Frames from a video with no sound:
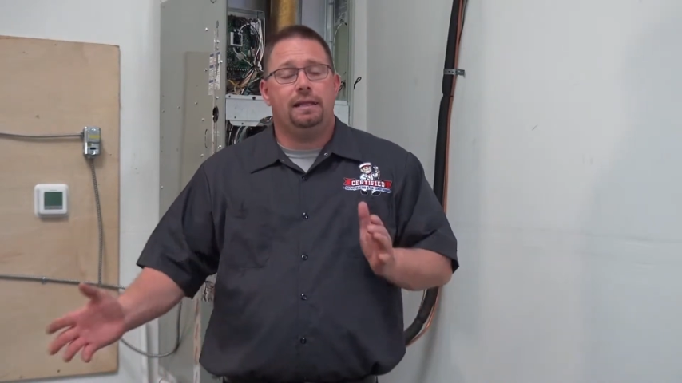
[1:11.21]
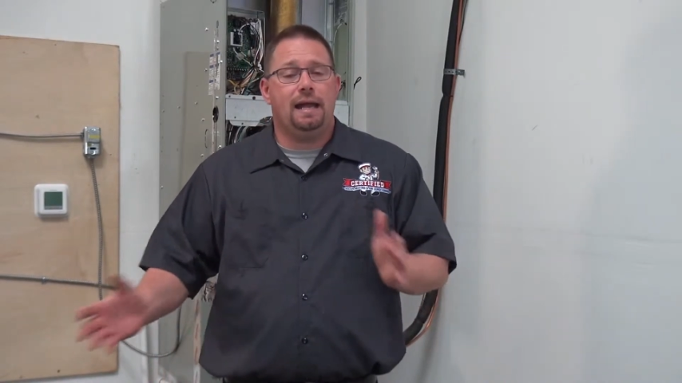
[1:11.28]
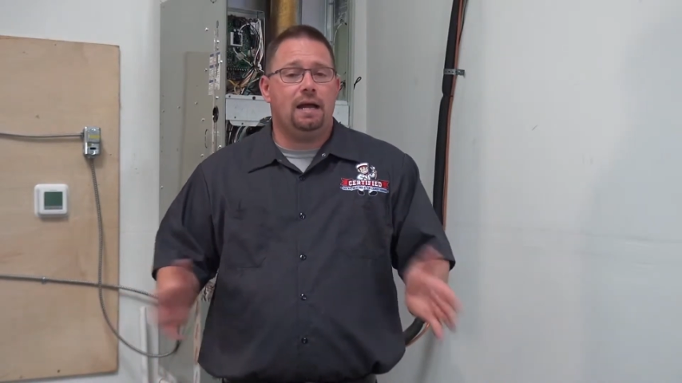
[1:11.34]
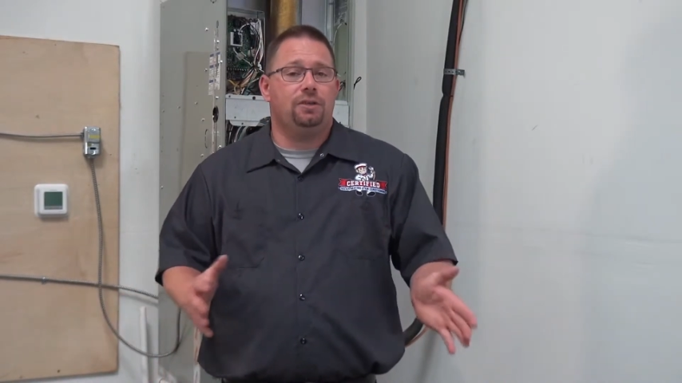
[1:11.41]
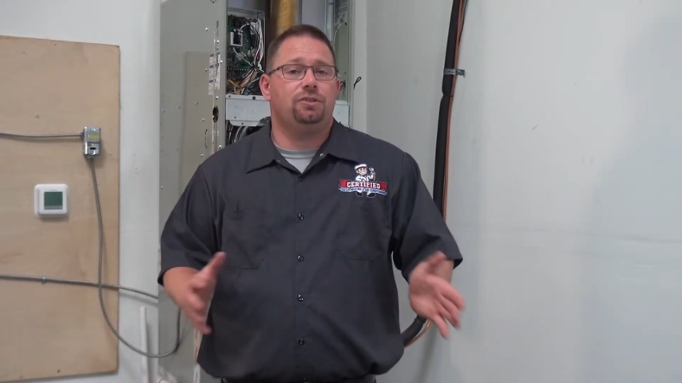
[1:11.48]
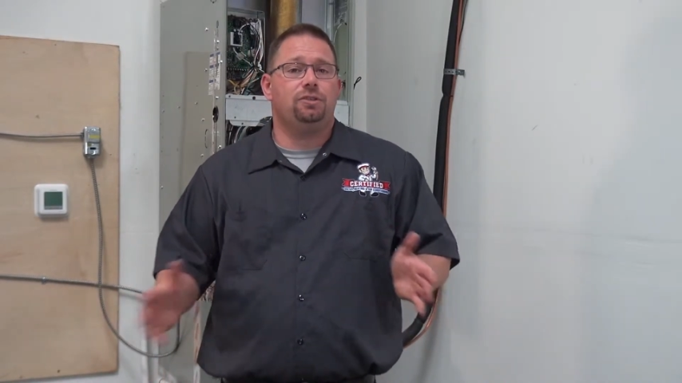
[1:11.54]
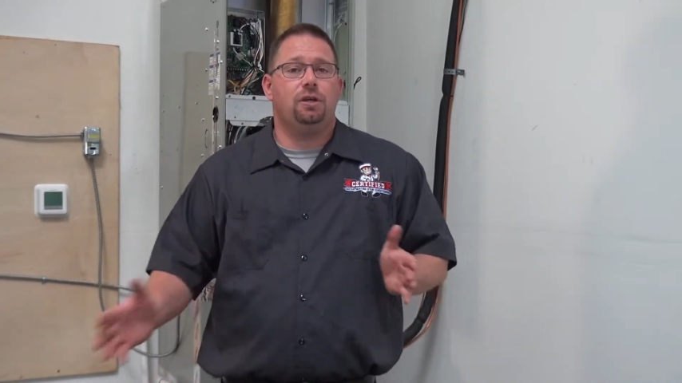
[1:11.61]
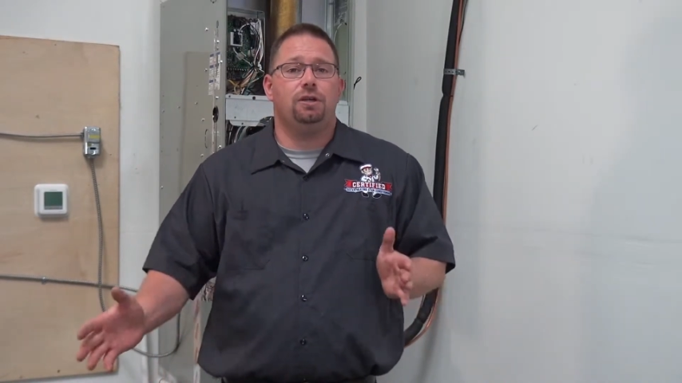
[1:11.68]
and the
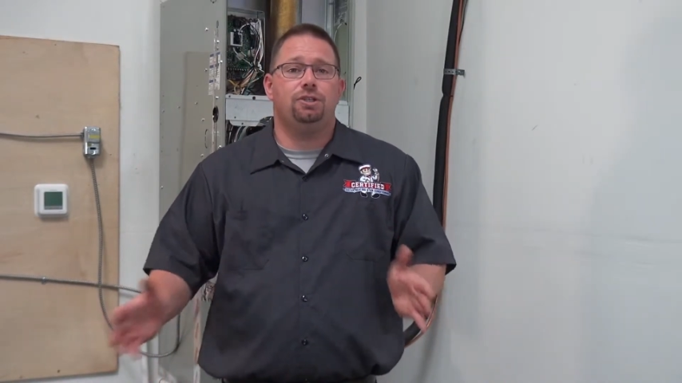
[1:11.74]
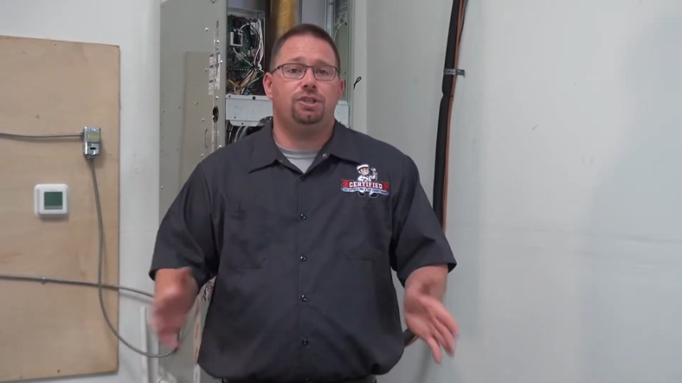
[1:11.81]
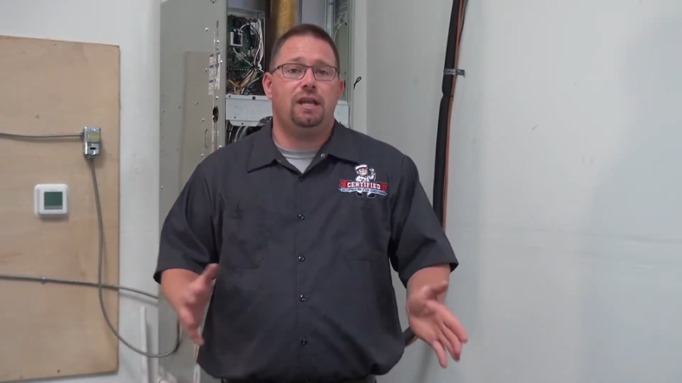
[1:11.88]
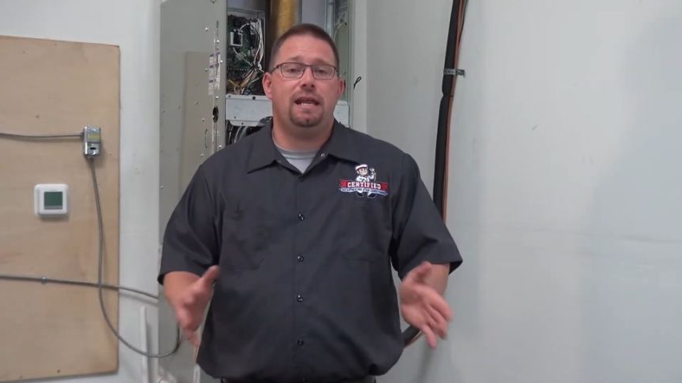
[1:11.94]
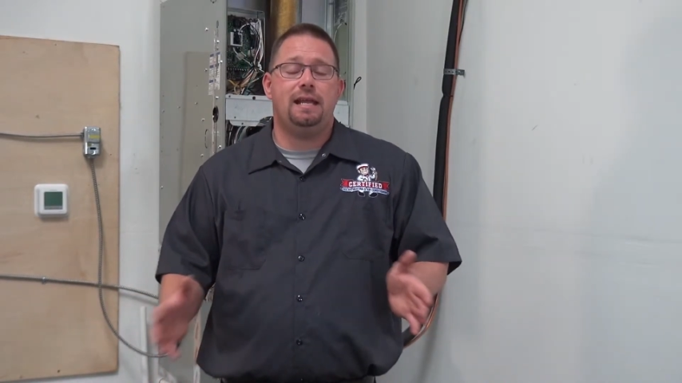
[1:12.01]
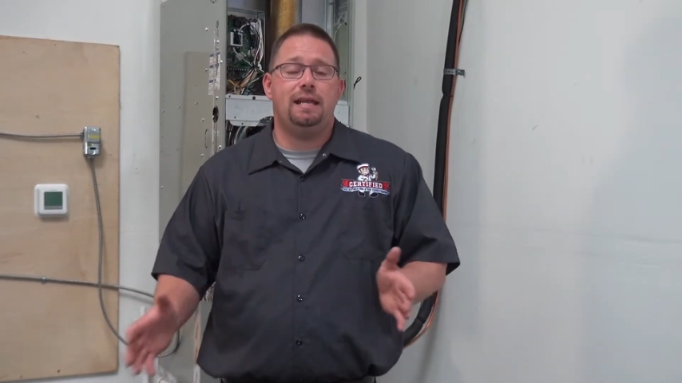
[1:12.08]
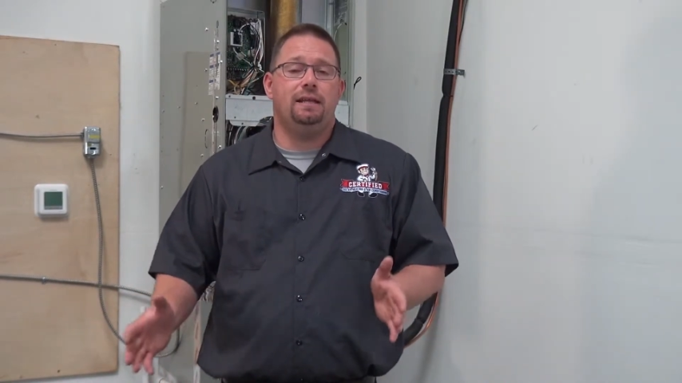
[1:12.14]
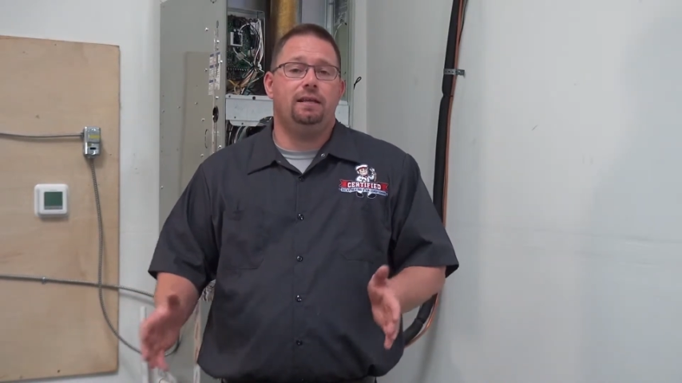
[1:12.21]
house starts
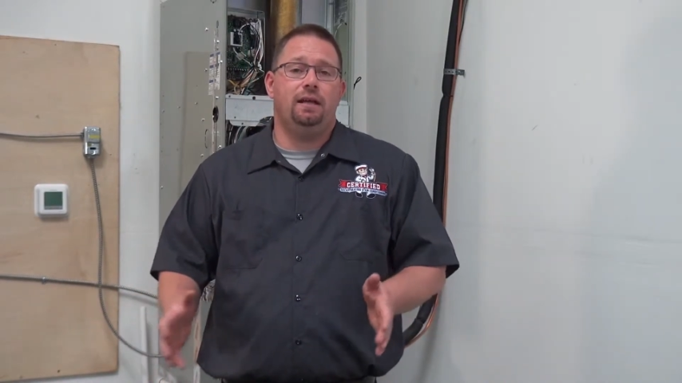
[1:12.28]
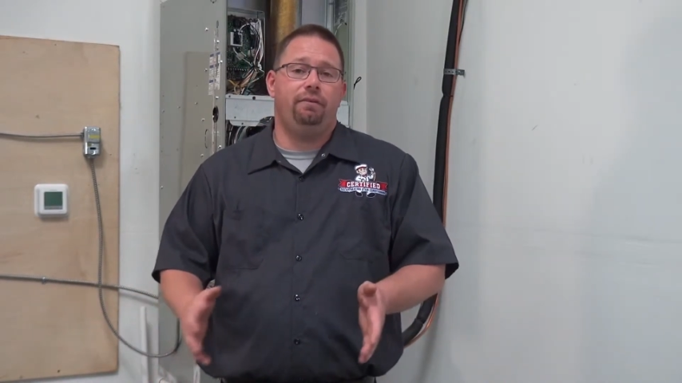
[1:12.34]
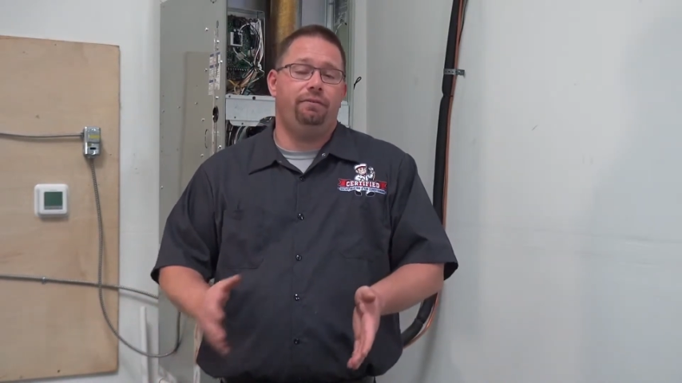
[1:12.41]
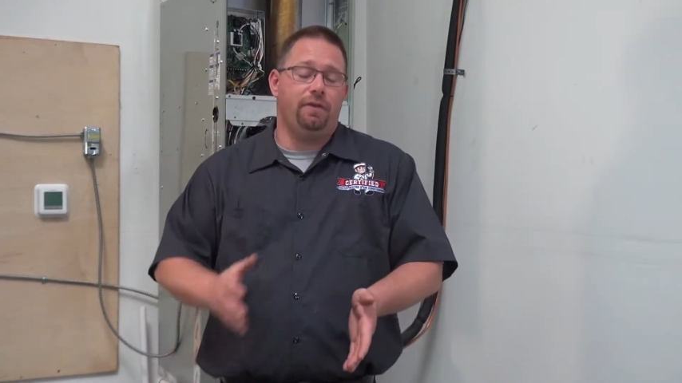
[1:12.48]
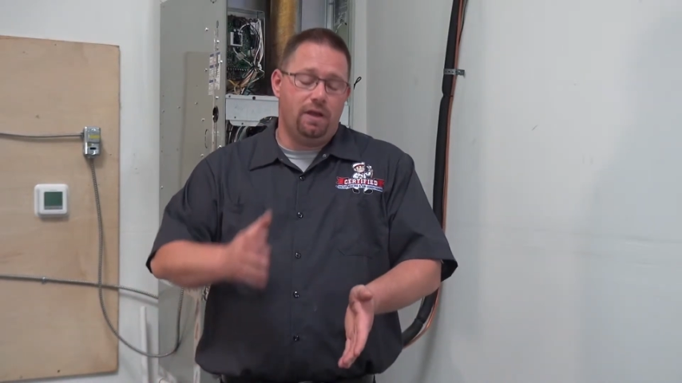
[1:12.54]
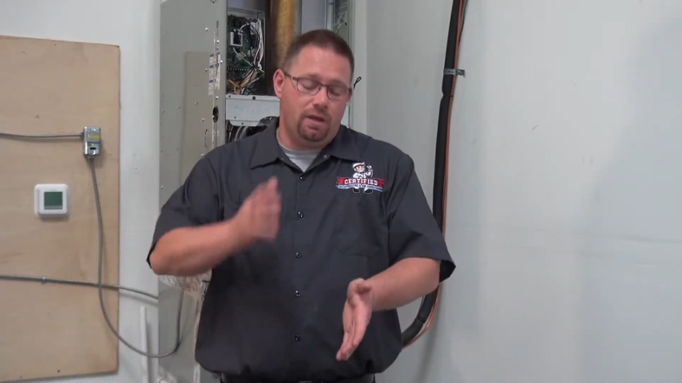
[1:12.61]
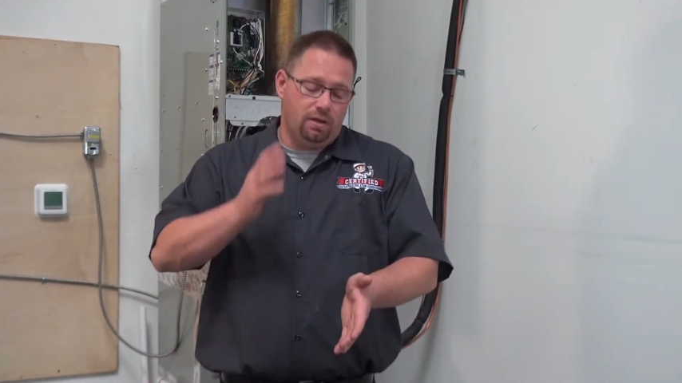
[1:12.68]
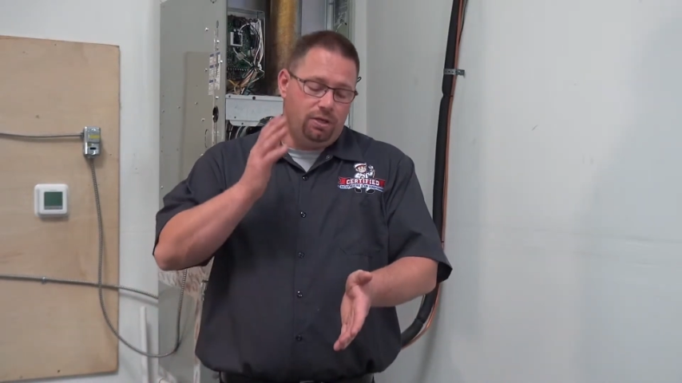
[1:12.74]
shaking enough,